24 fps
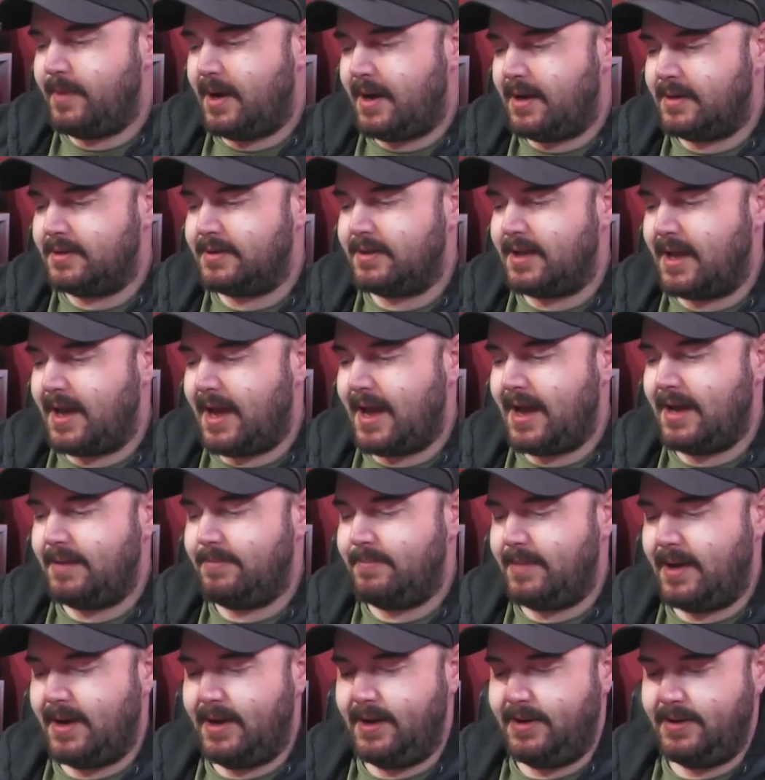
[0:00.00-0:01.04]
master,
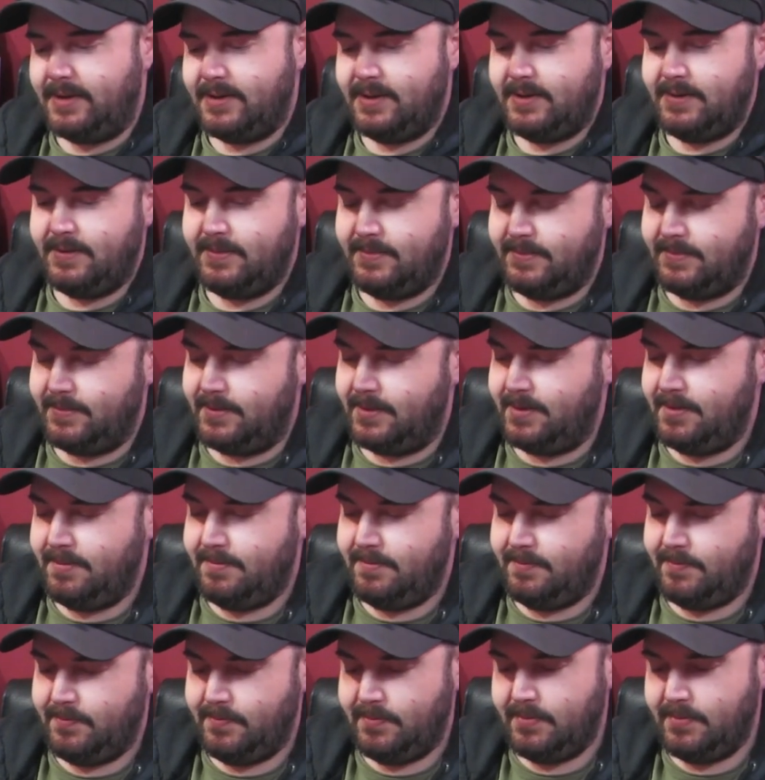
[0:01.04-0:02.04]
handmade, right?